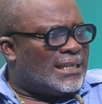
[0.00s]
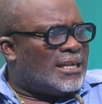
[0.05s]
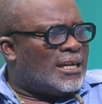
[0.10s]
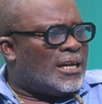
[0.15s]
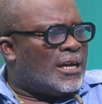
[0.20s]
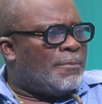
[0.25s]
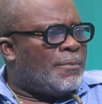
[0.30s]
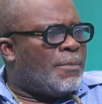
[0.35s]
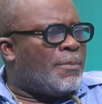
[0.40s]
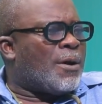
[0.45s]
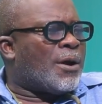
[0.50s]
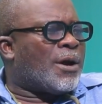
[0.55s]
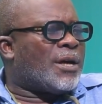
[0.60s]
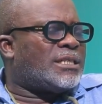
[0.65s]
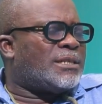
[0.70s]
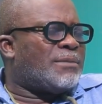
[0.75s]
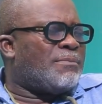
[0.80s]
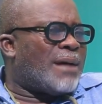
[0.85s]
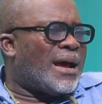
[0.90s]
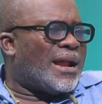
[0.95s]
People are
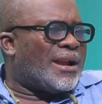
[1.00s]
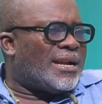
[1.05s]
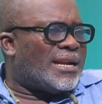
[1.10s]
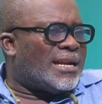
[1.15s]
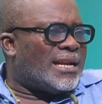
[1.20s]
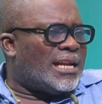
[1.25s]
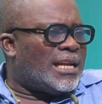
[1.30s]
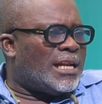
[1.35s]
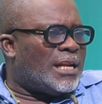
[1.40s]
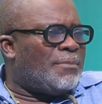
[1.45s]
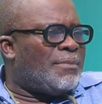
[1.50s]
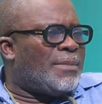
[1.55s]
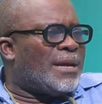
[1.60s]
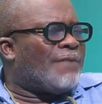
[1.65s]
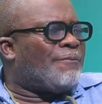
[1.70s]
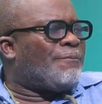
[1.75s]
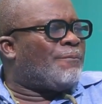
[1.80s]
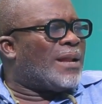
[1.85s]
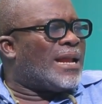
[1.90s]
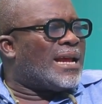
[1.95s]
getting married. They may
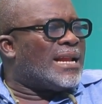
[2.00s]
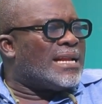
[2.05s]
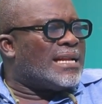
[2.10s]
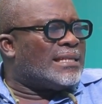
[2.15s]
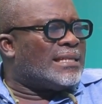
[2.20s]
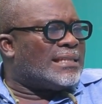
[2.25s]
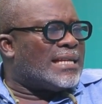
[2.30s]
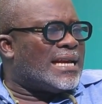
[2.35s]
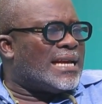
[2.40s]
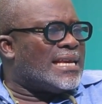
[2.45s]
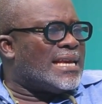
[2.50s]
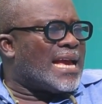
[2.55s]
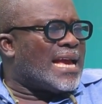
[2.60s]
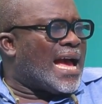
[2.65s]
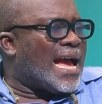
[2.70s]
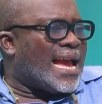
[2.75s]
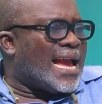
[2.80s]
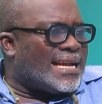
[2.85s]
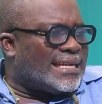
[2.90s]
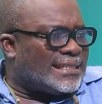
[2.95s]
have planned it a year
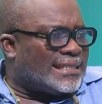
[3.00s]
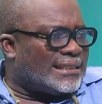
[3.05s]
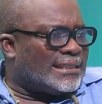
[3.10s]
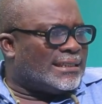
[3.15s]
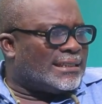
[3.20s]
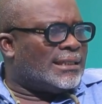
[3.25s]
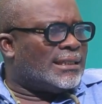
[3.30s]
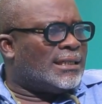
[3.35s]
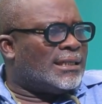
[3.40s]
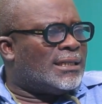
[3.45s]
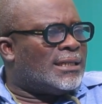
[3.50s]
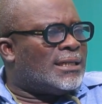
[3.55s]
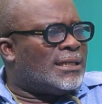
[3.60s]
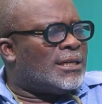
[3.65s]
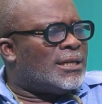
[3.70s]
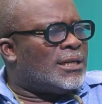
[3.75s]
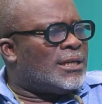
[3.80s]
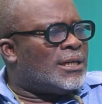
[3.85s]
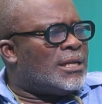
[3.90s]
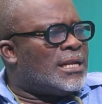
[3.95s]
ahead. Mm-hmm.
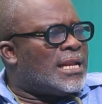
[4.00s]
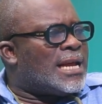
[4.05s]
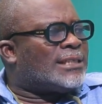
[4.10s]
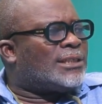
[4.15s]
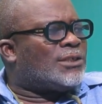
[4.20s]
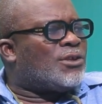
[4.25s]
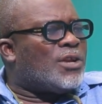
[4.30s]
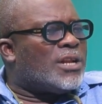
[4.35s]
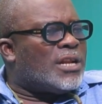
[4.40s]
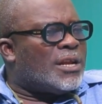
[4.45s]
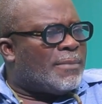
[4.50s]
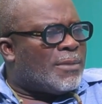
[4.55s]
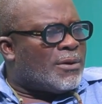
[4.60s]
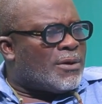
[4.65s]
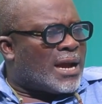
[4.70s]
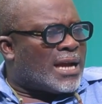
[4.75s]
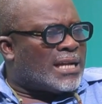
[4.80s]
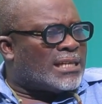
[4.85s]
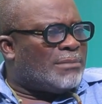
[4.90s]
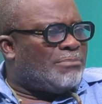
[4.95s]
Next door neighbor, you are
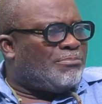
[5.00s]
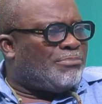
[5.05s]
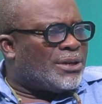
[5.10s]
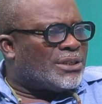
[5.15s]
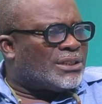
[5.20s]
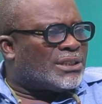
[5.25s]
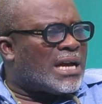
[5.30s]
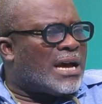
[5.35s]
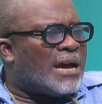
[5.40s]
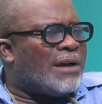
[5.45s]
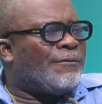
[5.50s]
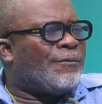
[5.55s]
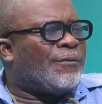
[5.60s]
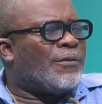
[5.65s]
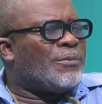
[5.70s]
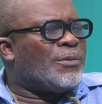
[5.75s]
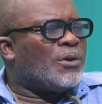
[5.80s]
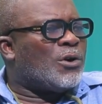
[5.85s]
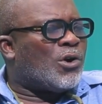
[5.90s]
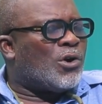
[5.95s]
getting pressure from
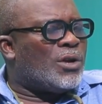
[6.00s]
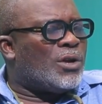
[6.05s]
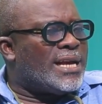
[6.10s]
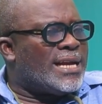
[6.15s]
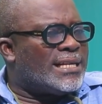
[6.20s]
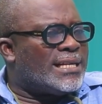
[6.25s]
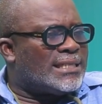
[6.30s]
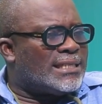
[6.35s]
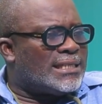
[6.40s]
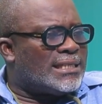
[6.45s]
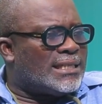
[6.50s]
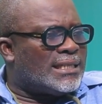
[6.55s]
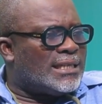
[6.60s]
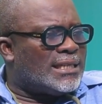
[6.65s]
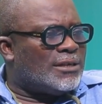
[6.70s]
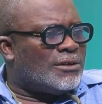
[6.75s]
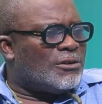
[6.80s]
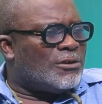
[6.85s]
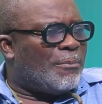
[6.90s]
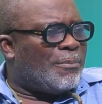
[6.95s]
your colleagues,
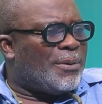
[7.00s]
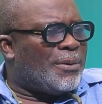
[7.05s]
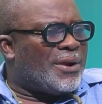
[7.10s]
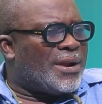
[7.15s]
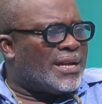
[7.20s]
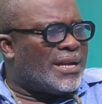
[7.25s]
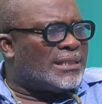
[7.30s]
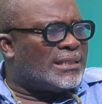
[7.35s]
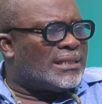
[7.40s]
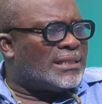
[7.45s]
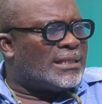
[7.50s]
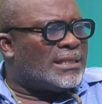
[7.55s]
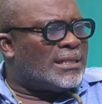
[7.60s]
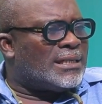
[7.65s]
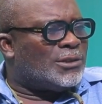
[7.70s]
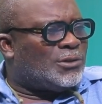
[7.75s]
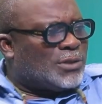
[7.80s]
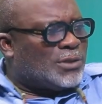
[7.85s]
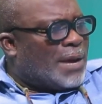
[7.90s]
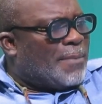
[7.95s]
your parents,
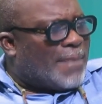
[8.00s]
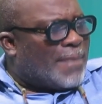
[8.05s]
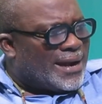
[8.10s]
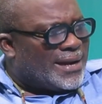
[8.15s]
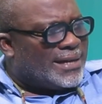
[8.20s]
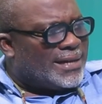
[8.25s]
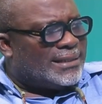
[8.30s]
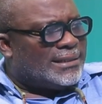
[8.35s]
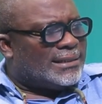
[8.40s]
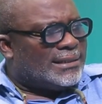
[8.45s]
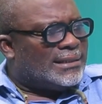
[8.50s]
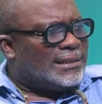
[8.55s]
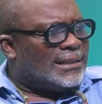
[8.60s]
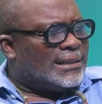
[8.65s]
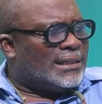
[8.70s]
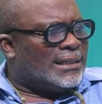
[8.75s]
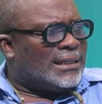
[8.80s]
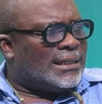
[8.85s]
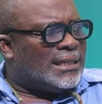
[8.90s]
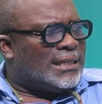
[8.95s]
to get married. Mm.
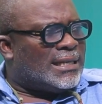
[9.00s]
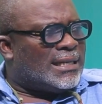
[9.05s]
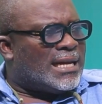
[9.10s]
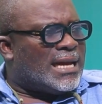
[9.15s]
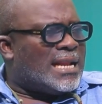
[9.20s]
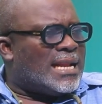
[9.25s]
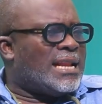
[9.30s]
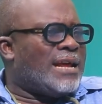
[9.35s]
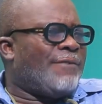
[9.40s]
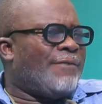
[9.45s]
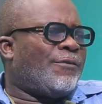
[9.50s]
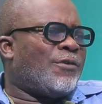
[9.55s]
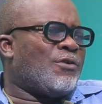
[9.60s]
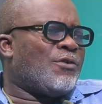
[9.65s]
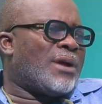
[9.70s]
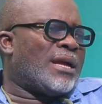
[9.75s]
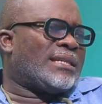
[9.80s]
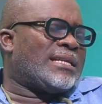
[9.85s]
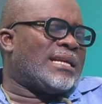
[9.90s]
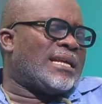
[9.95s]
And therefore, you
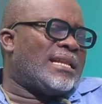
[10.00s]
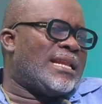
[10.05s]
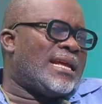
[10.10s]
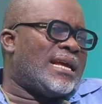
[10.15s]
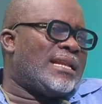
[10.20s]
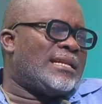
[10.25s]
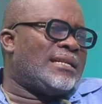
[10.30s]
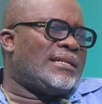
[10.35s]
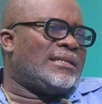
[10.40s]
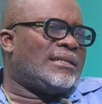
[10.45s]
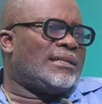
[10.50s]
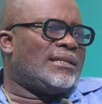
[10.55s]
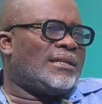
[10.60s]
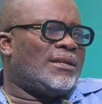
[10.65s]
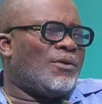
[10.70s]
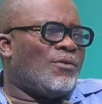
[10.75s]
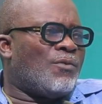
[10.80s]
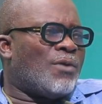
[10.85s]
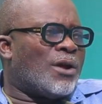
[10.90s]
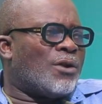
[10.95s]
attended
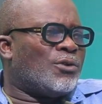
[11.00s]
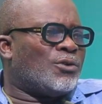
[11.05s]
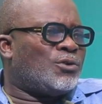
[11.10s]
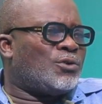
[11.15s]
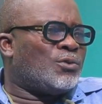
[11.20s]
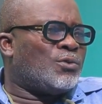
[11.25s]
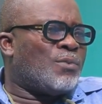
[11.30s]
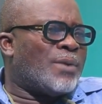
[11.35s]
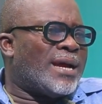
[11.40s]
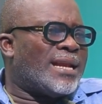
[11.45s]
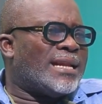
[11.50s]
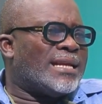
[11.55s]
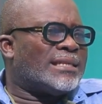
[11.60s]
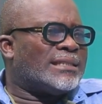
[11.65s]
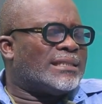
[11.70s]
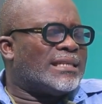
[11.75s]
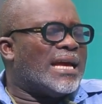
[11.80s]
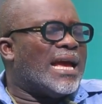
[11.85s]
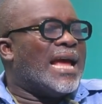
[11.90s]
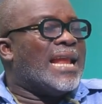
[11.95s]
one or two weddings,
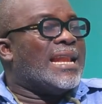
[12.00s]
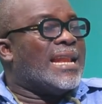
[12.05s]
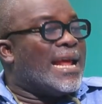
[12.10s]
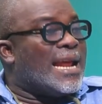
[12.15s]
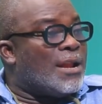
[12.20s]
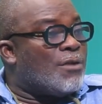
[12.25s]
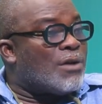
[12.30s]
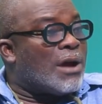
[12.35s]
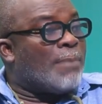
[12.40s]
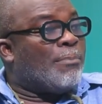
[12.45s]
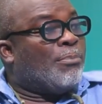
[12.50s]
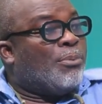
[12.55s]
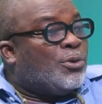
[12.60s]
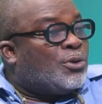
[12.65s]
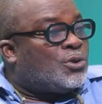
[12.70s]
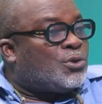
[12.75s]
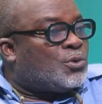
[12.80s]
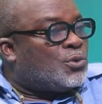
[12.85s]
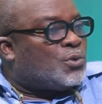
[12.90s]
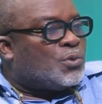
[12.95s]
and then you are pushed
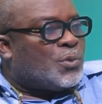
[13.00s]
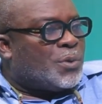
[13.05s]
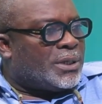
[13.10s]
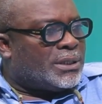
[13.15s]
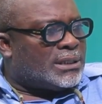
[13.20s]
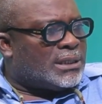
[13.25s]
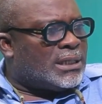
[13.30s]
to do it.